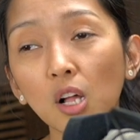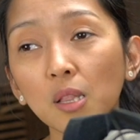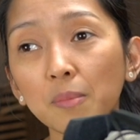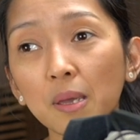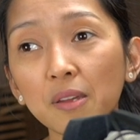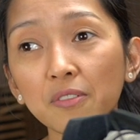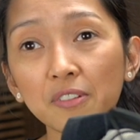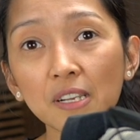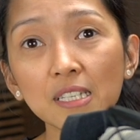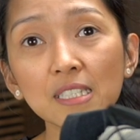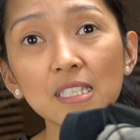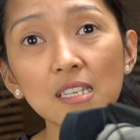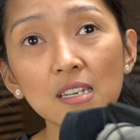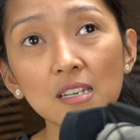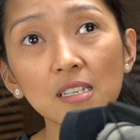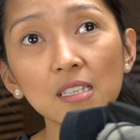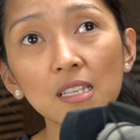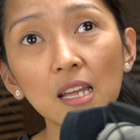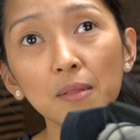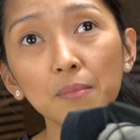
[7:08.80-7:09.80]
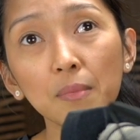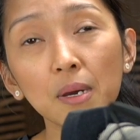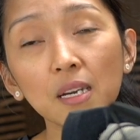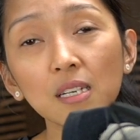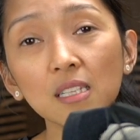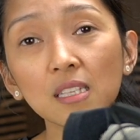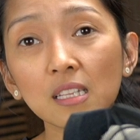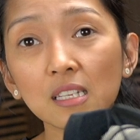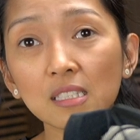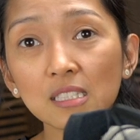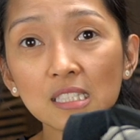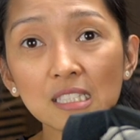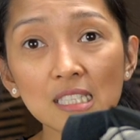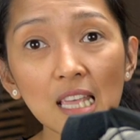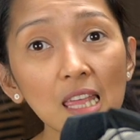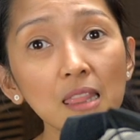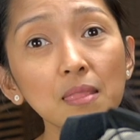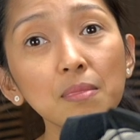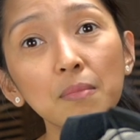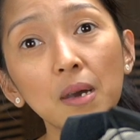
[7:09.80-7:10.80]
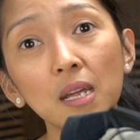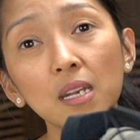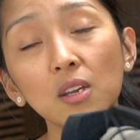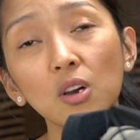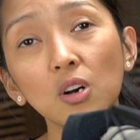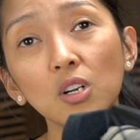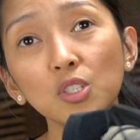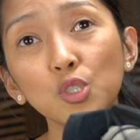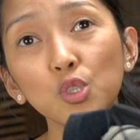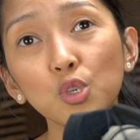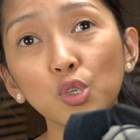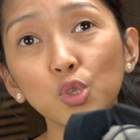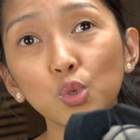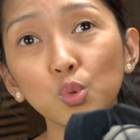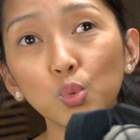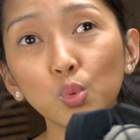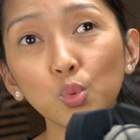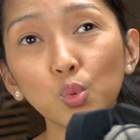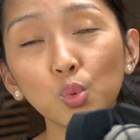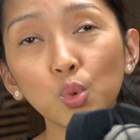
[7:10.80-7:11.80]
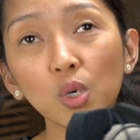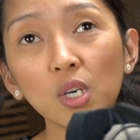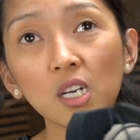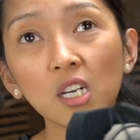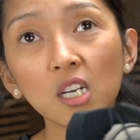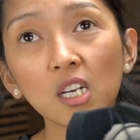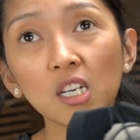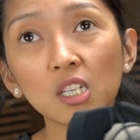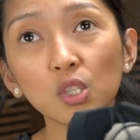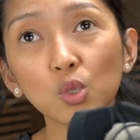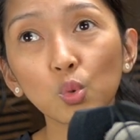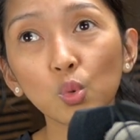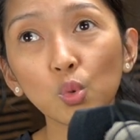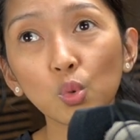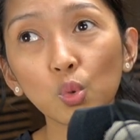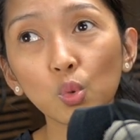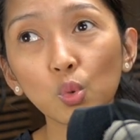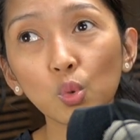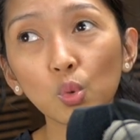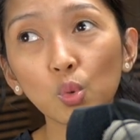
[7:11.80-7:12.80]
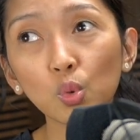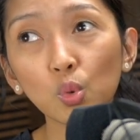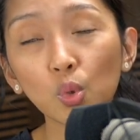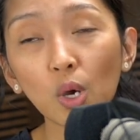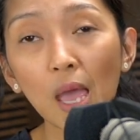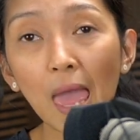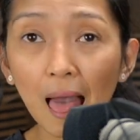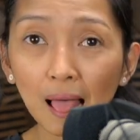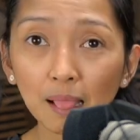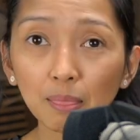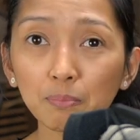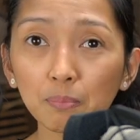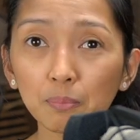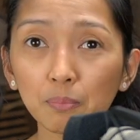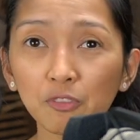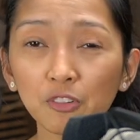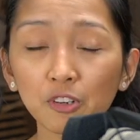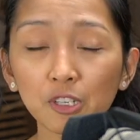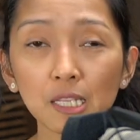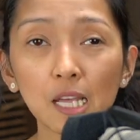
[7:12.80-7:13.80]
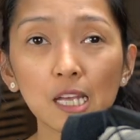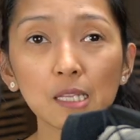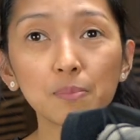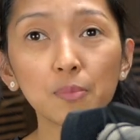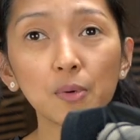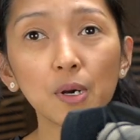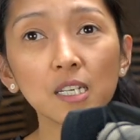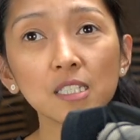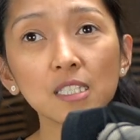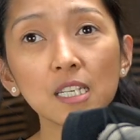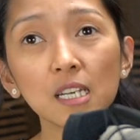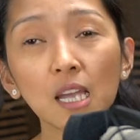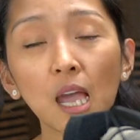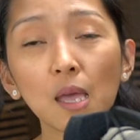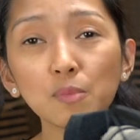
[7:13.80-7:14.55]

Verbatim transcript: all my friends here in Denmark that send money also to, to help for that project.